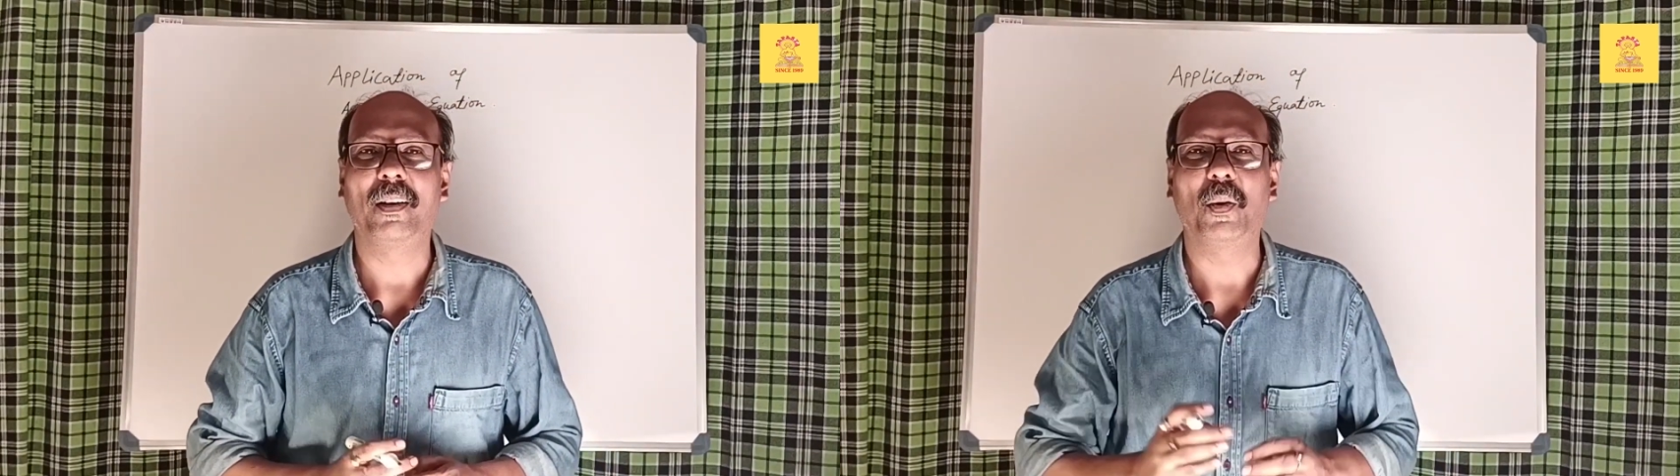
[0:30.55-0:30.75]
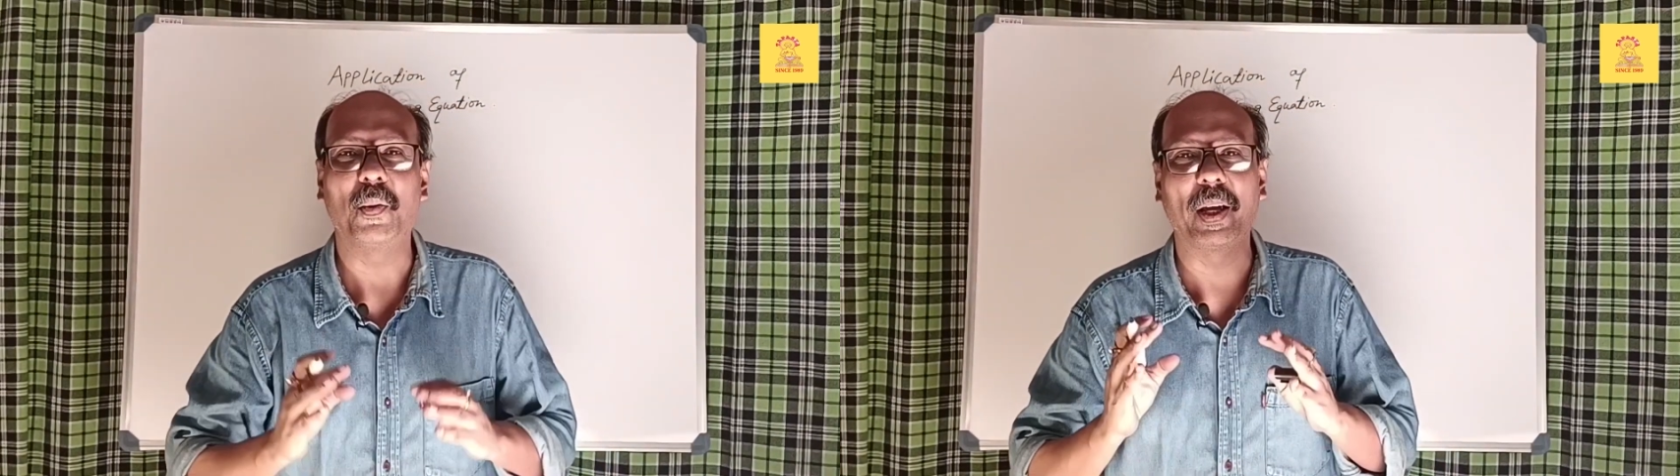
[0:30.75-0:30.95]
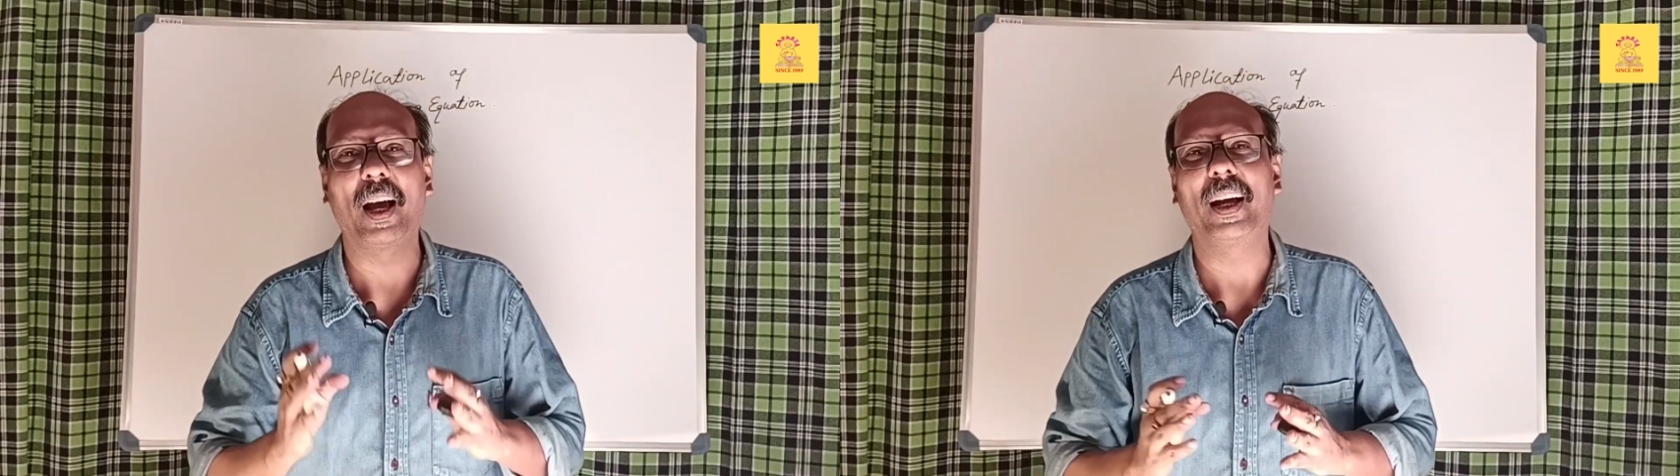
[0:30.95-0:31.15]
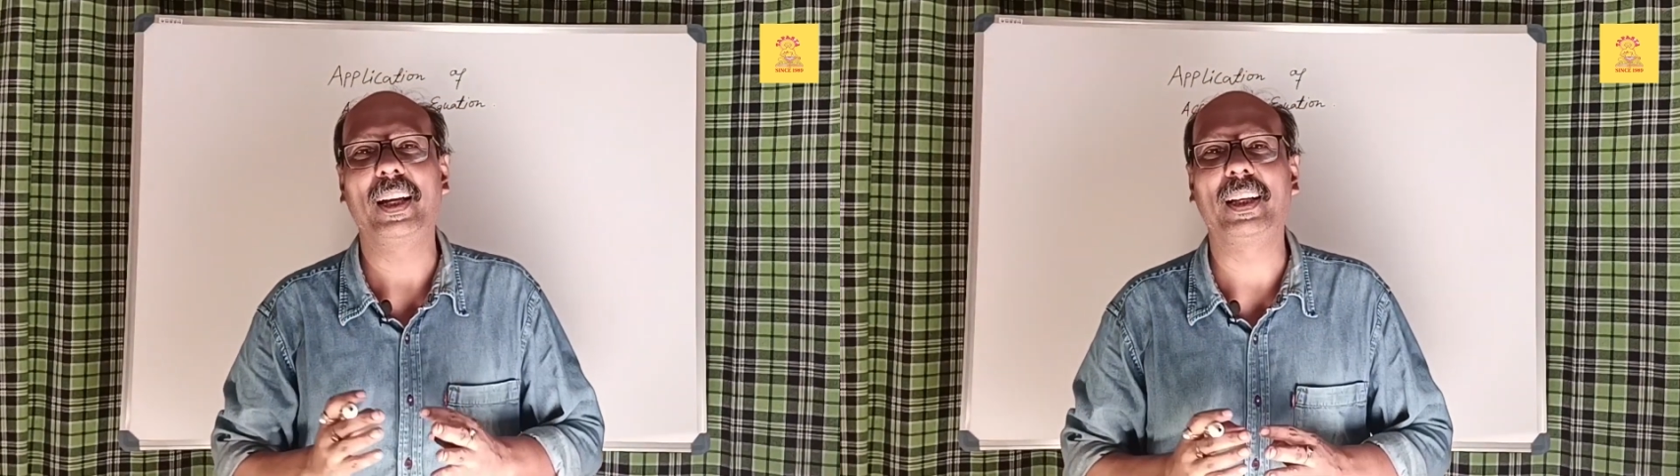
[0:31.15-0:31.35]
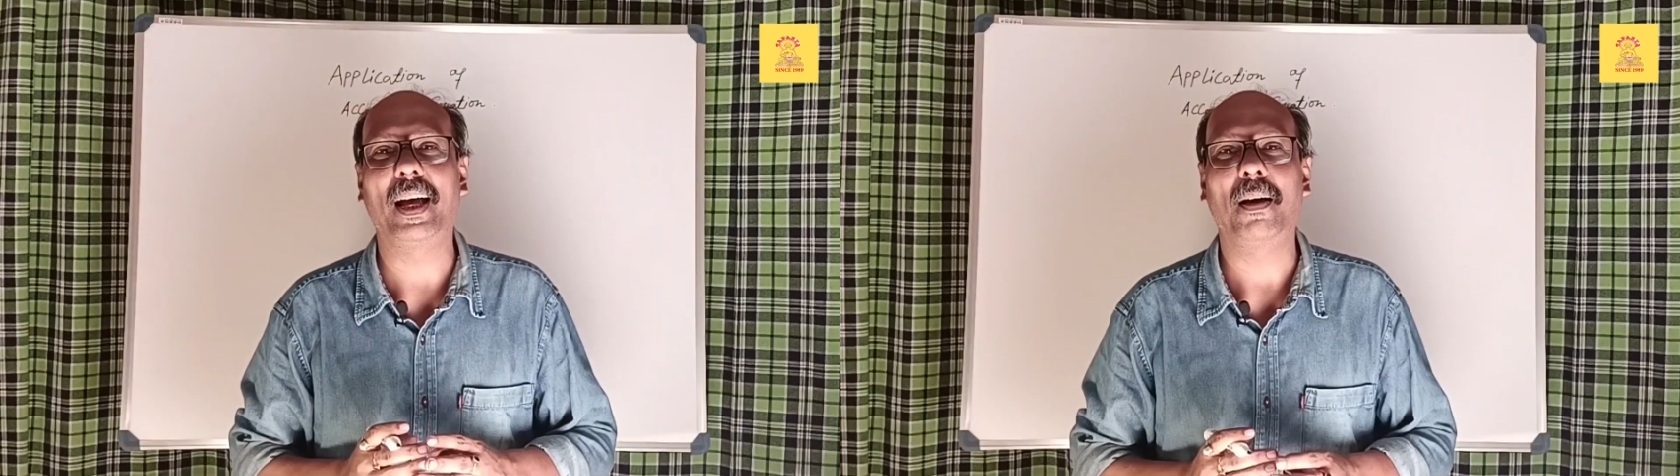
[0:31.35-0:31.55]

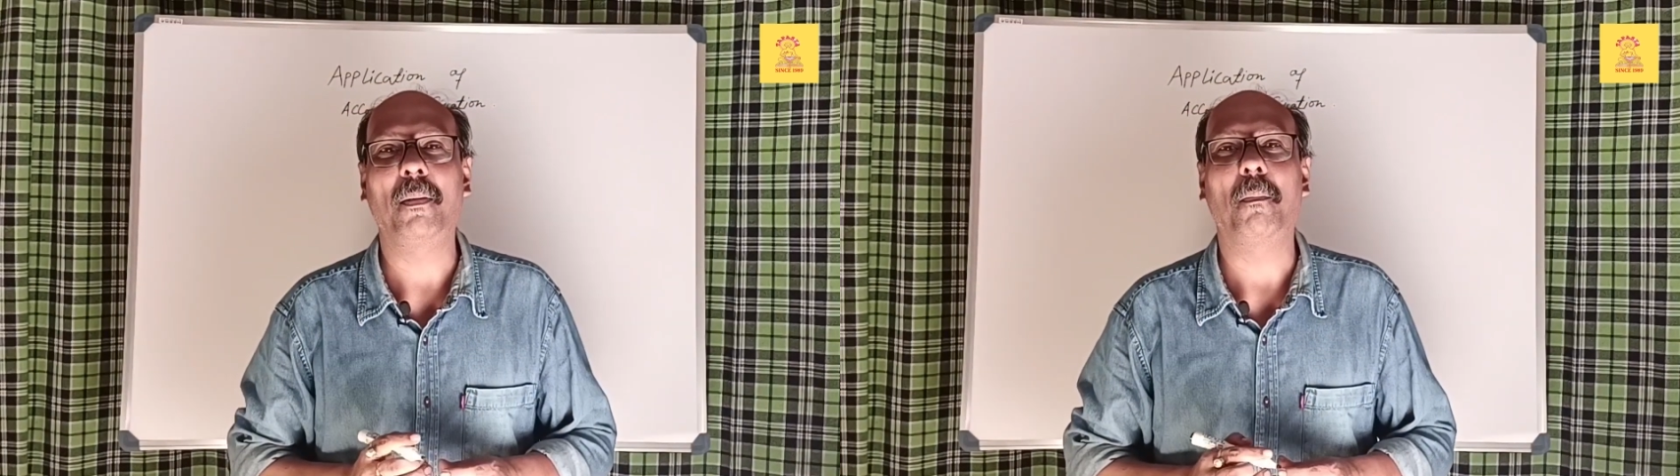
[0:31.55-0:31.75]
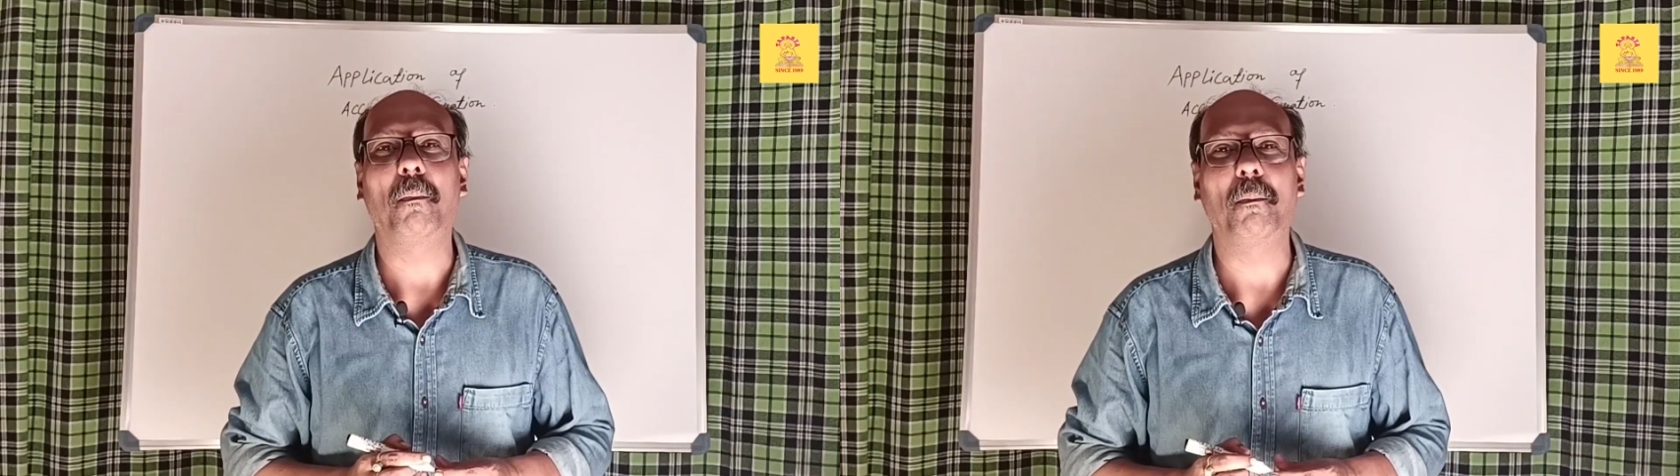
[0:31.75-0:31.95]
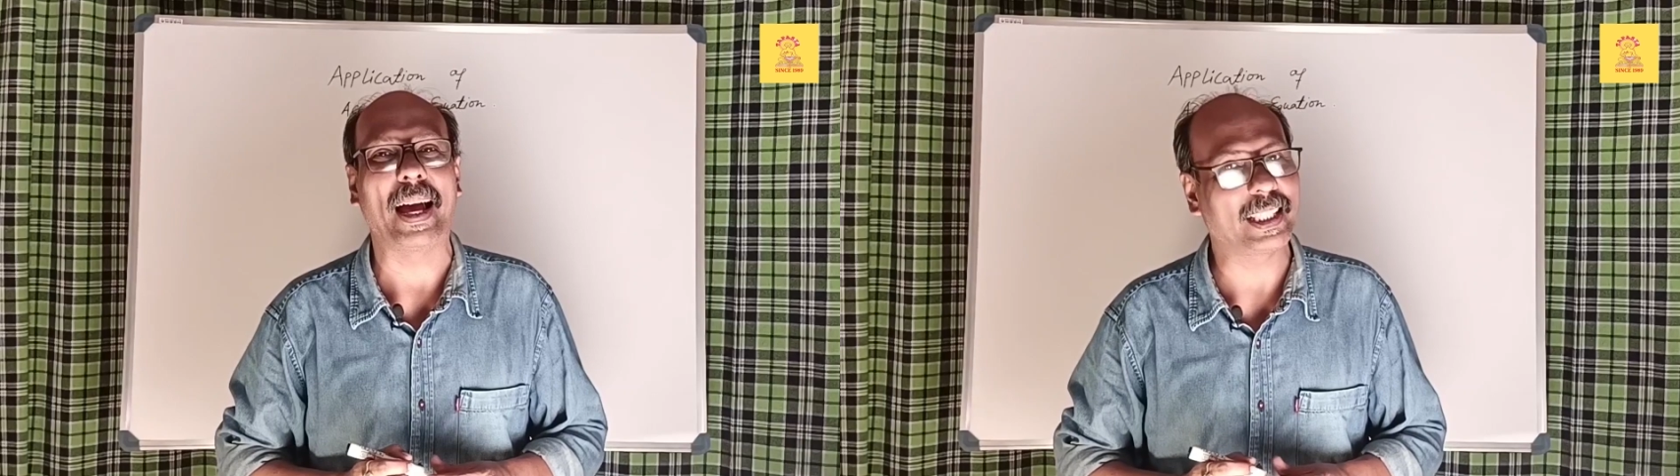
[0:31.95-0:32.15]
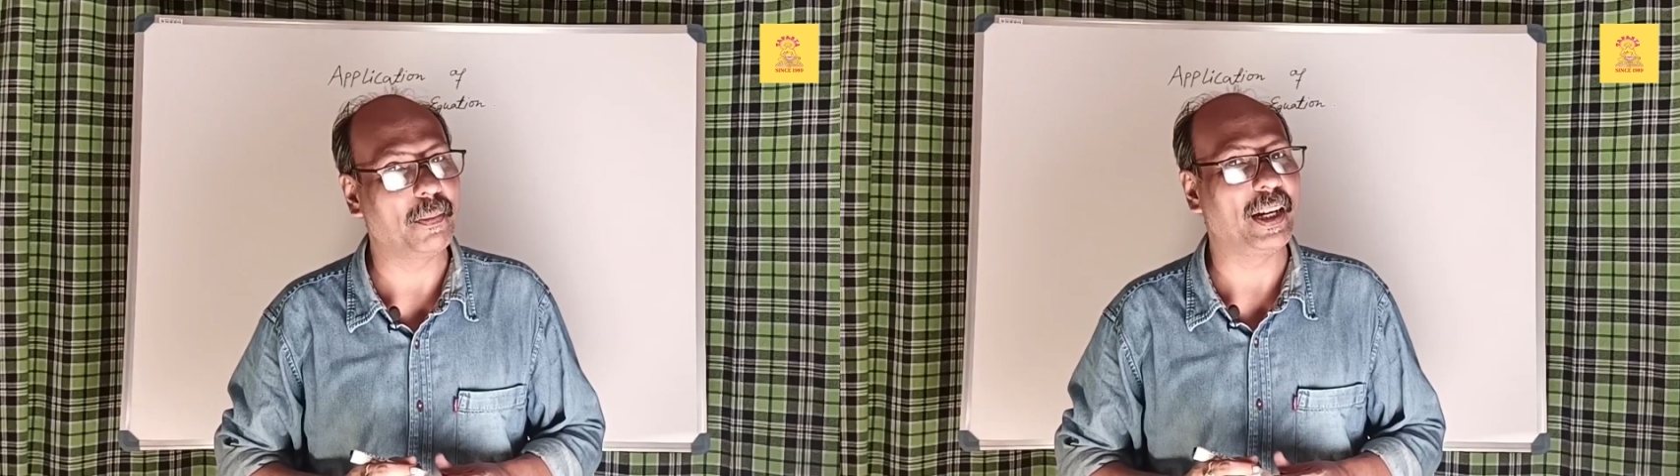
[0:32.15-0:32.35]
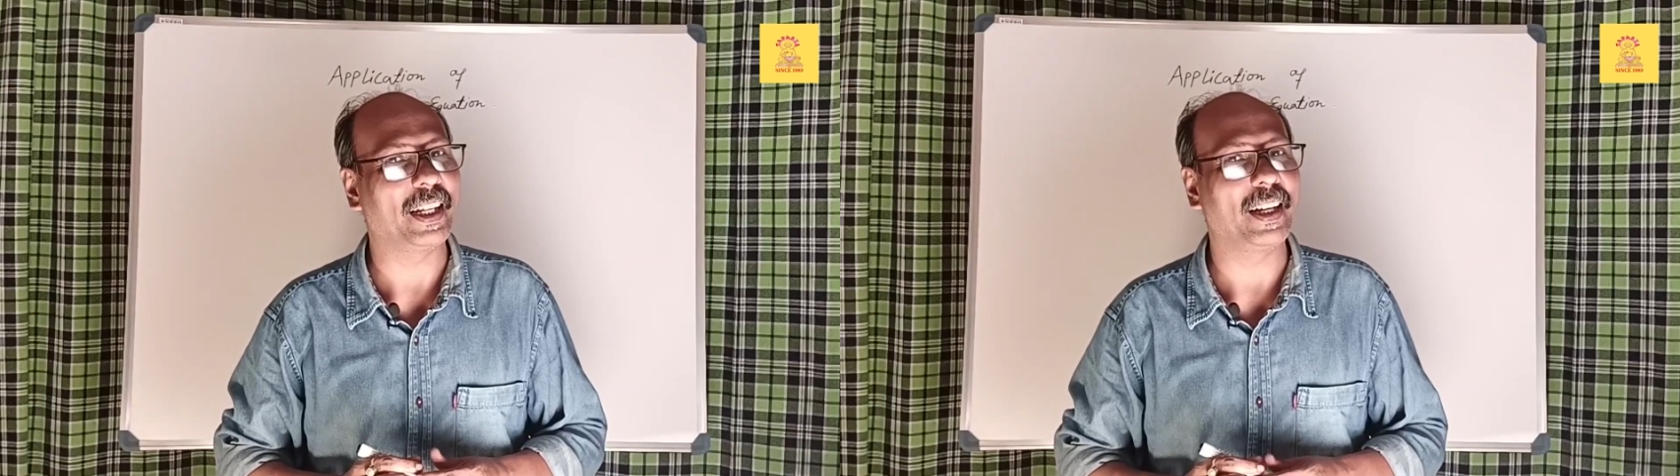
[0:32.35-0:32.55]
regarding the
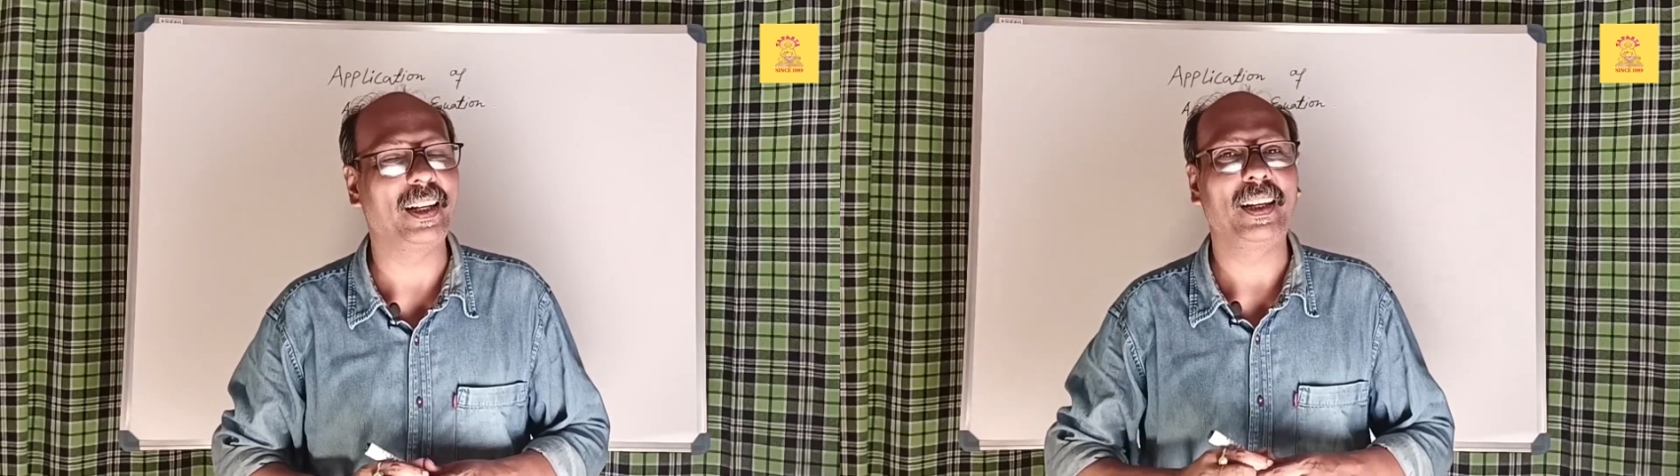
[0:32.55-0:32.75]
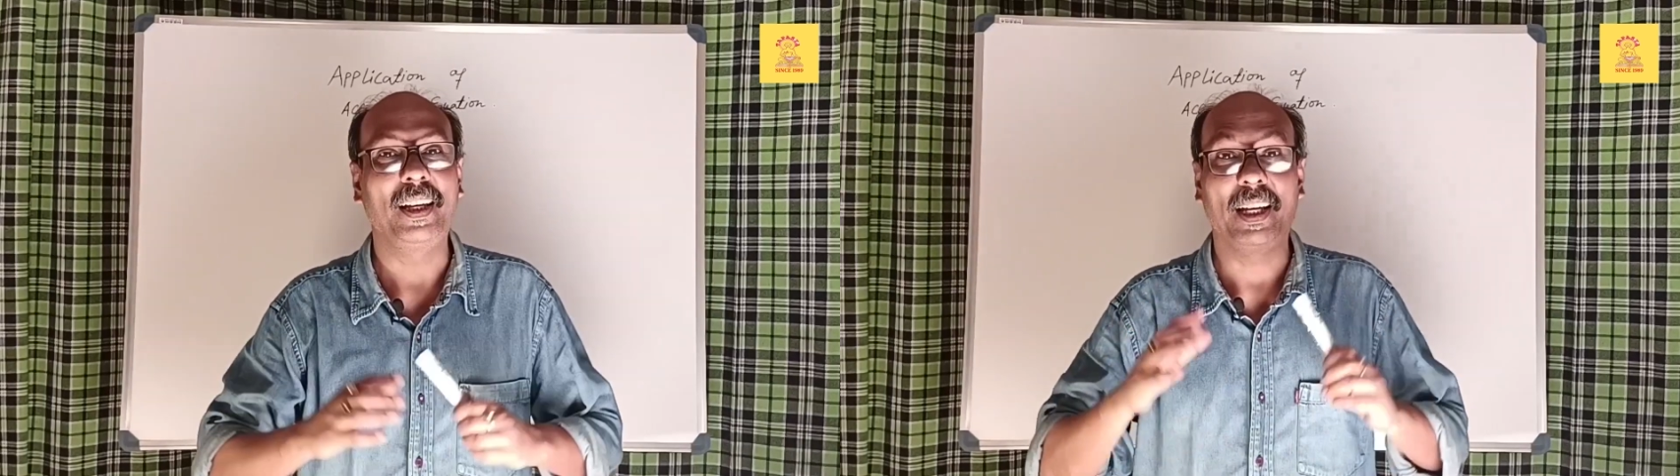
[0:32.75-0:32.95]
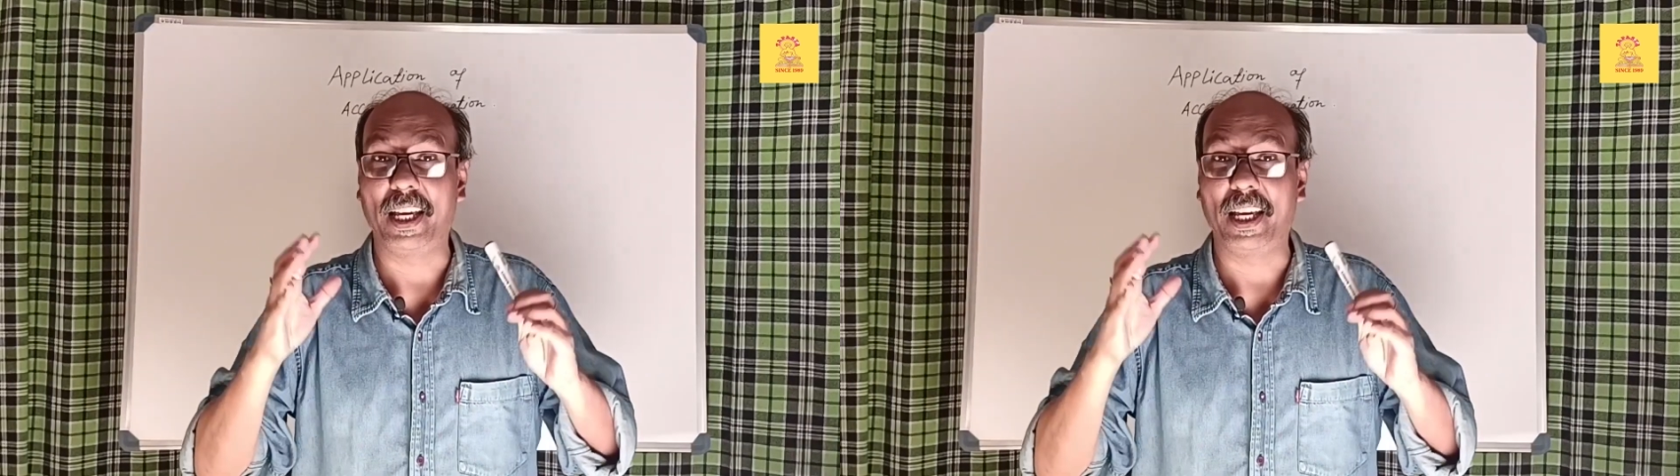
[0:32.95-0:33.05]
mathematical